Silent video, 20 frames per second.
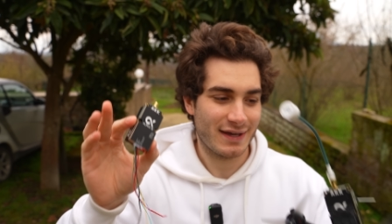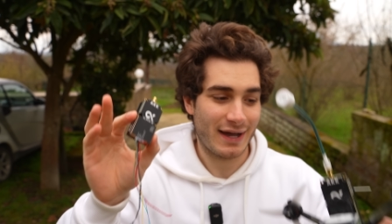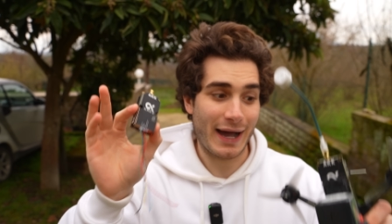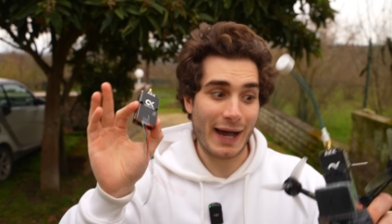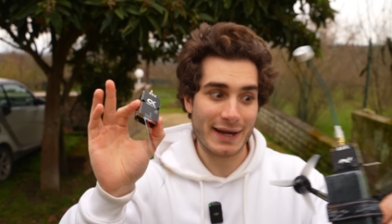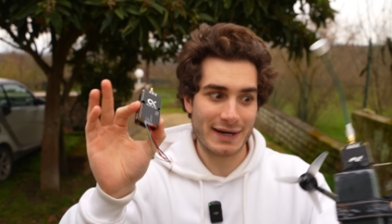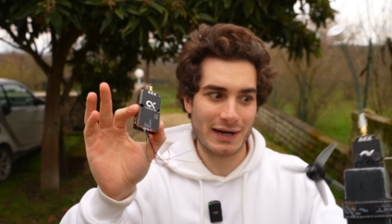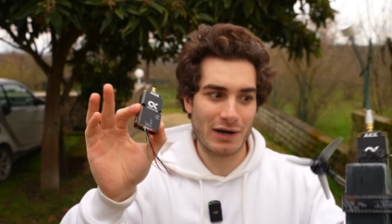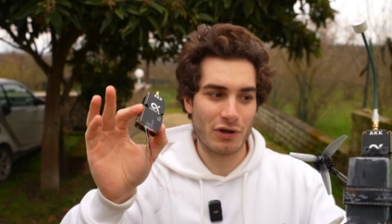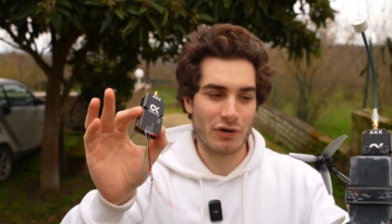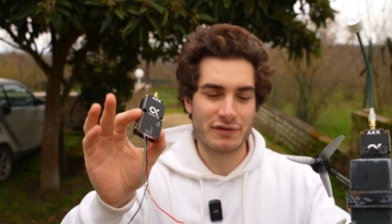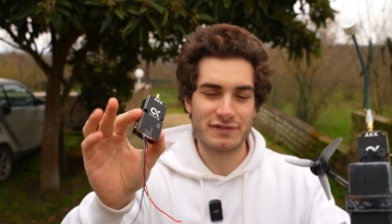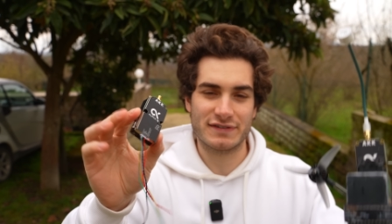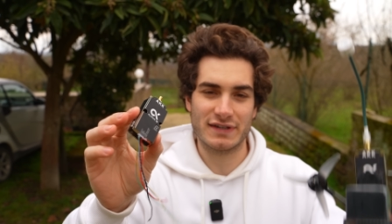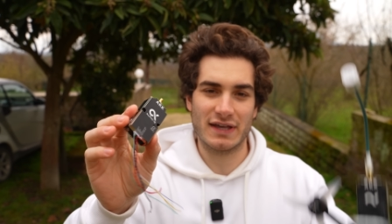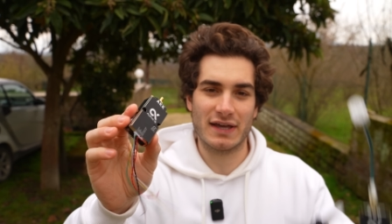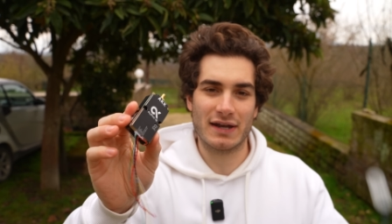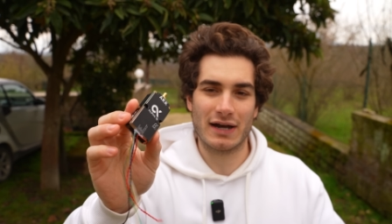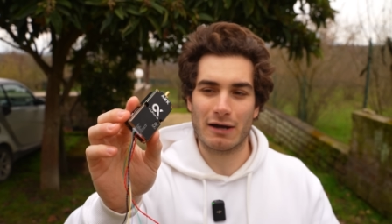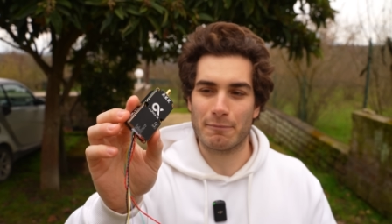analog
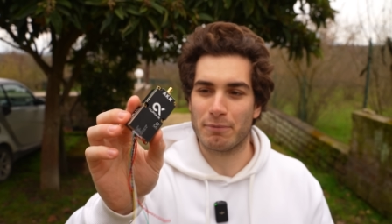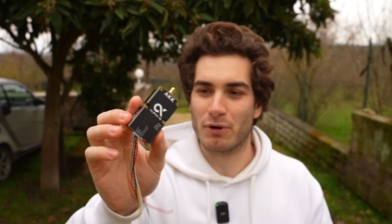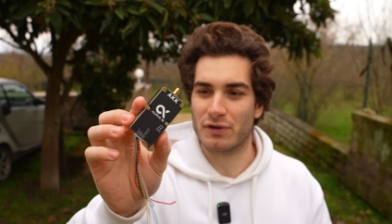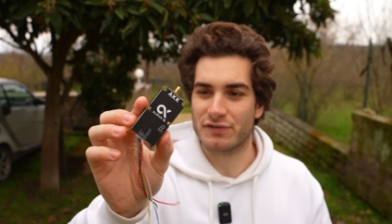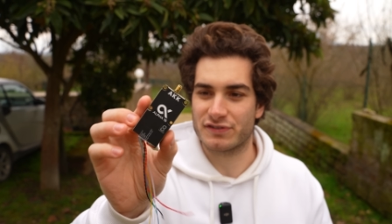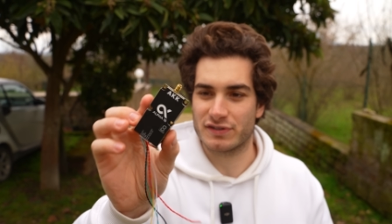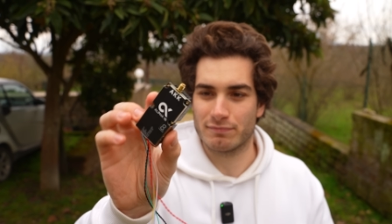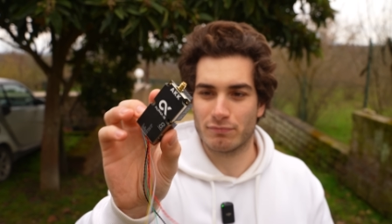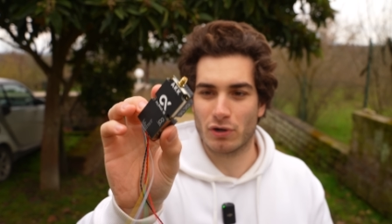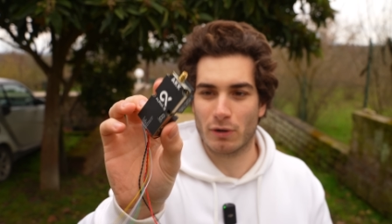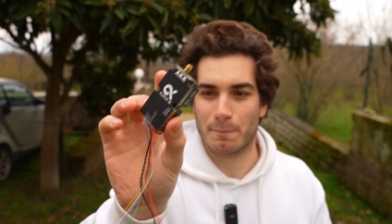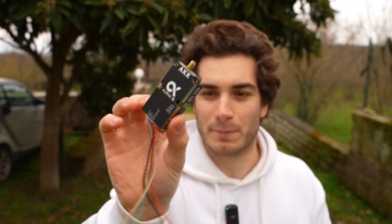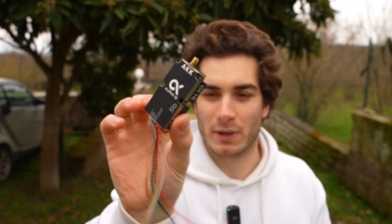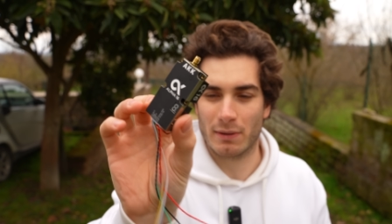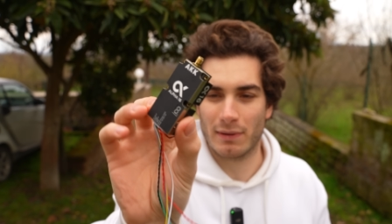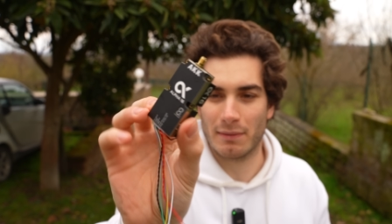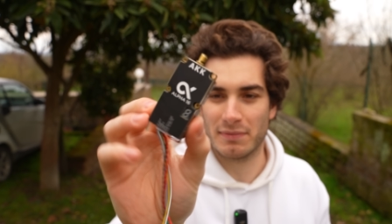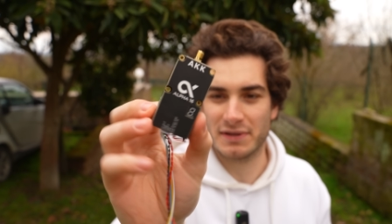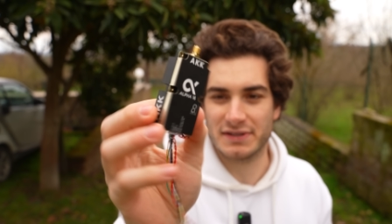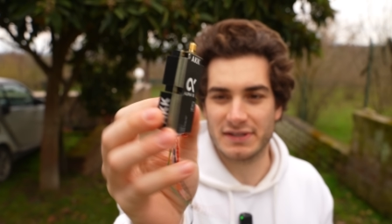signal possible,
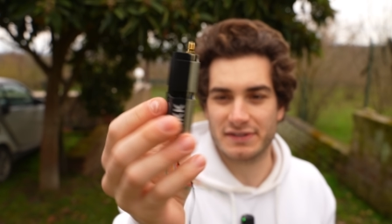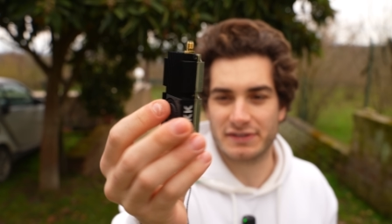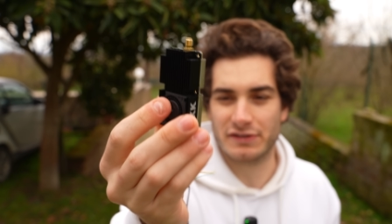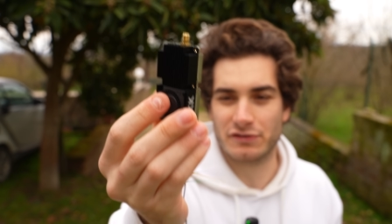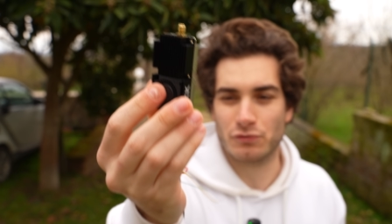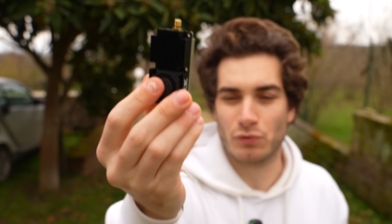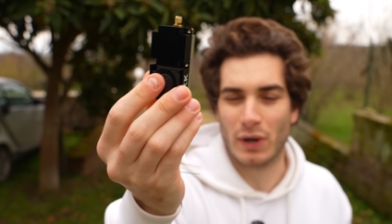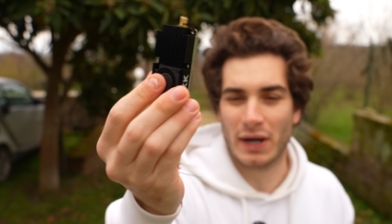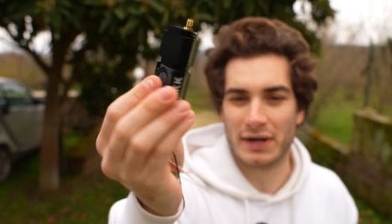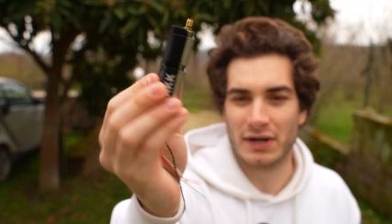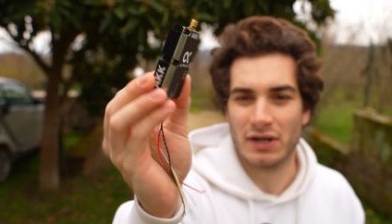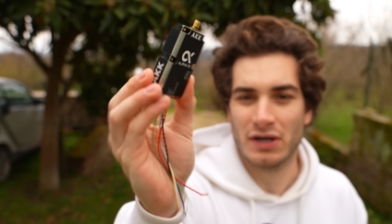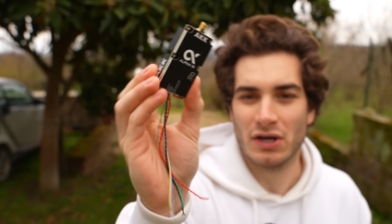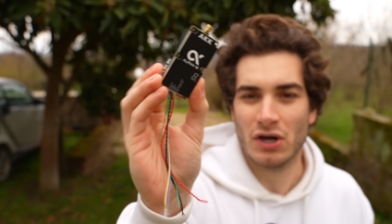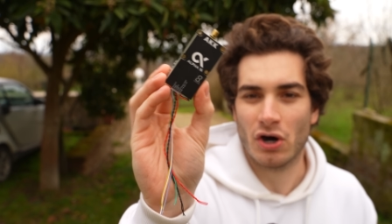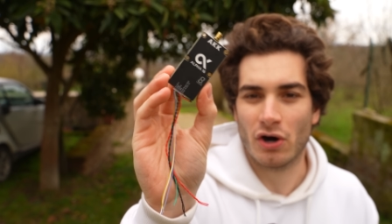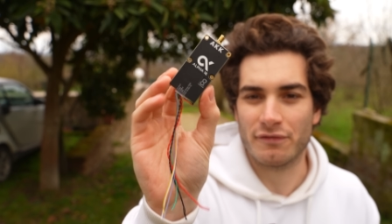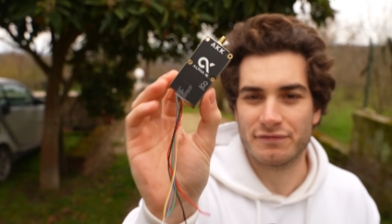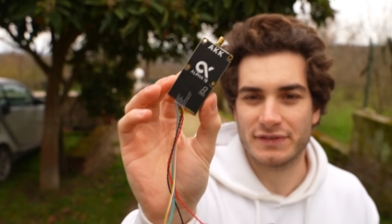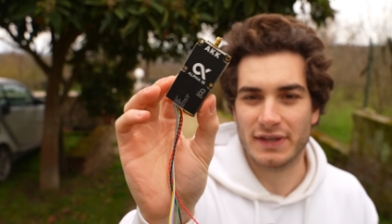probably this is one
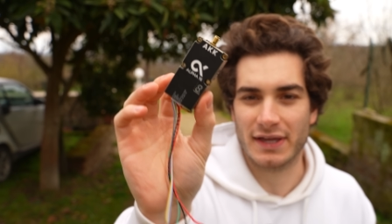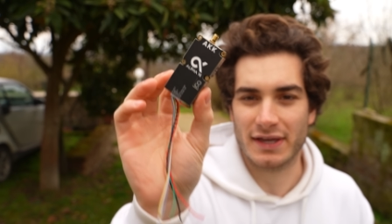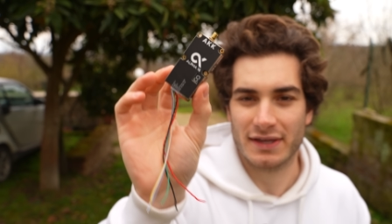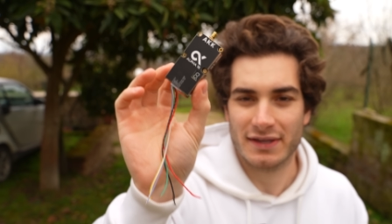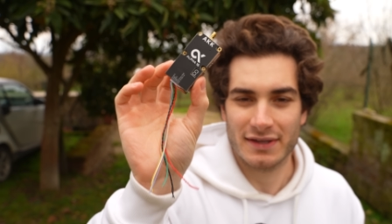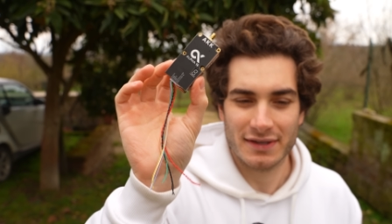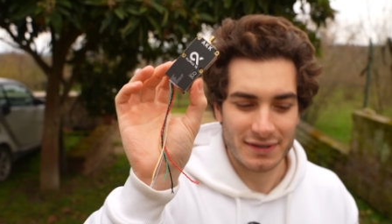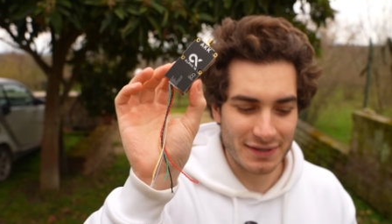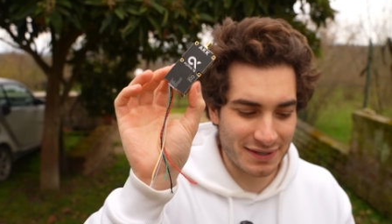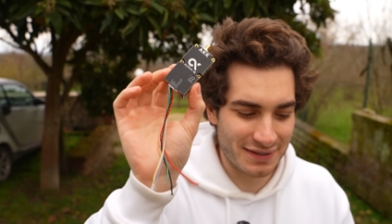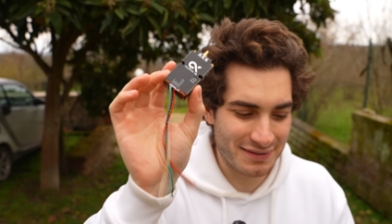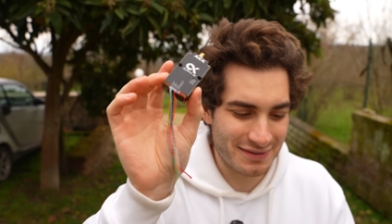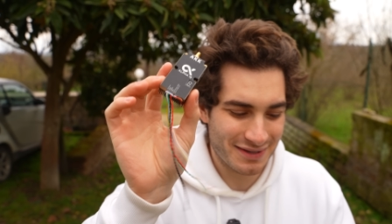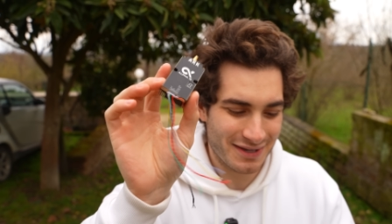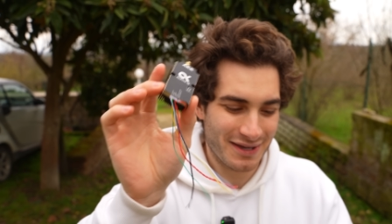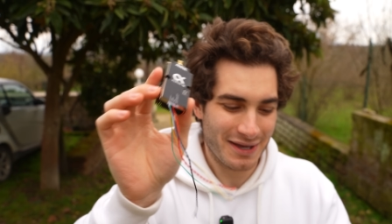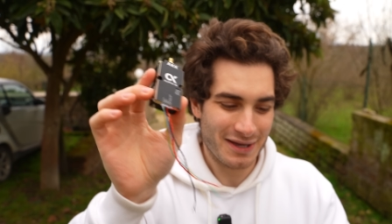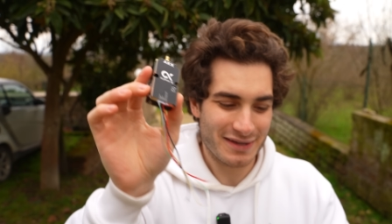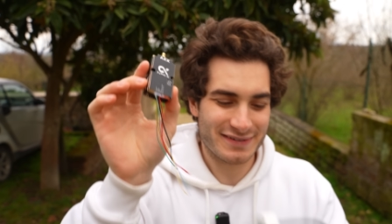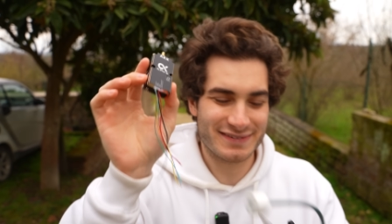of the
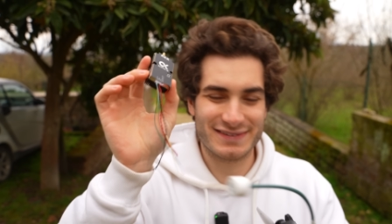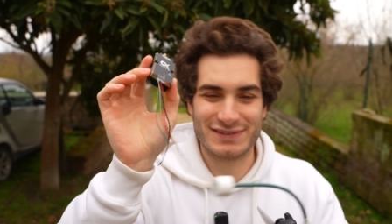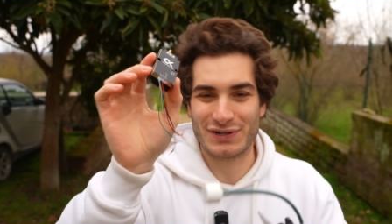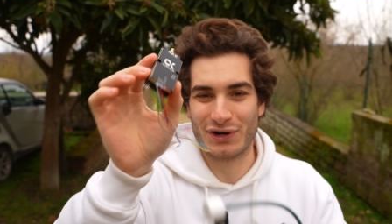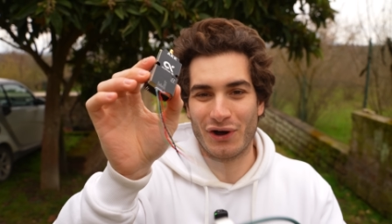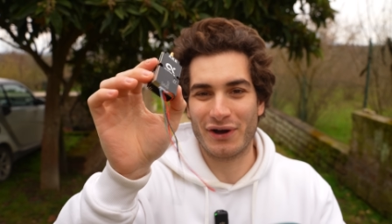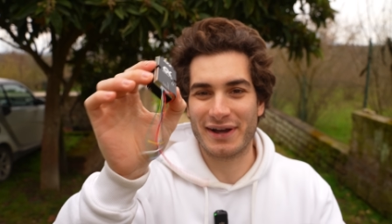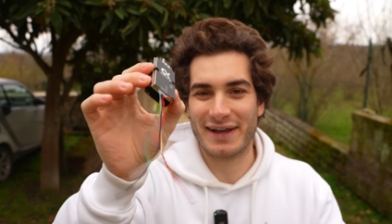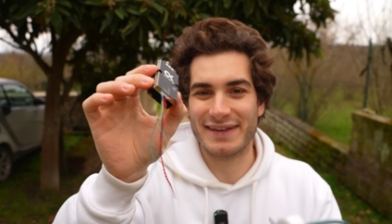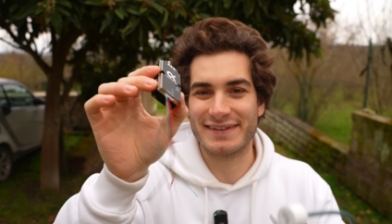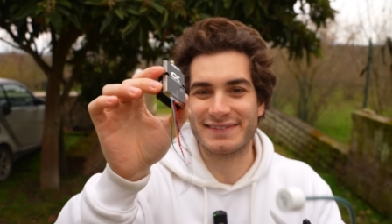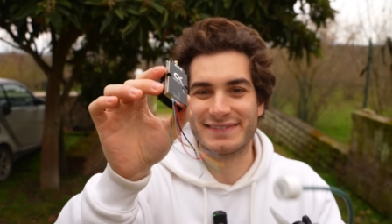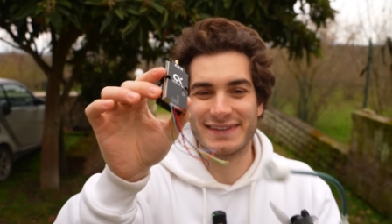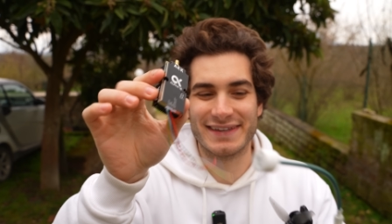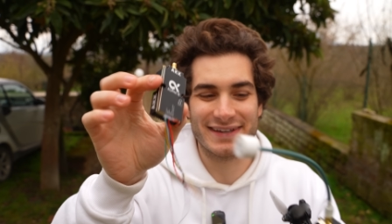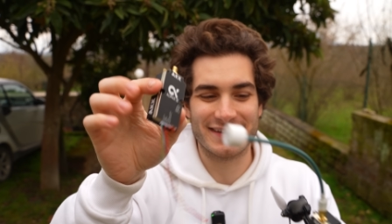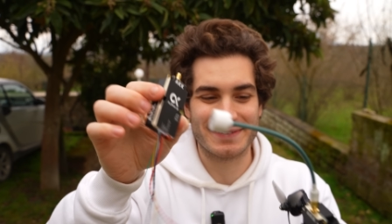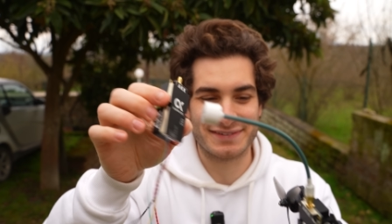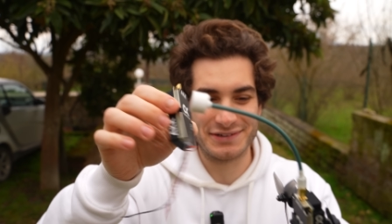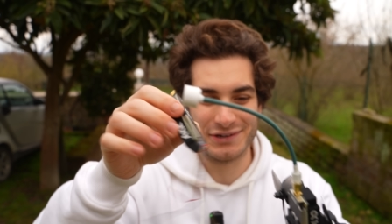strongest
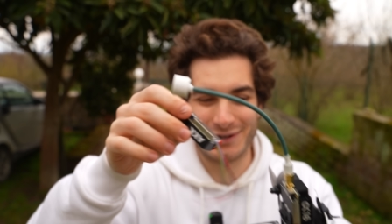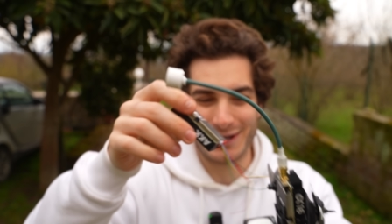things you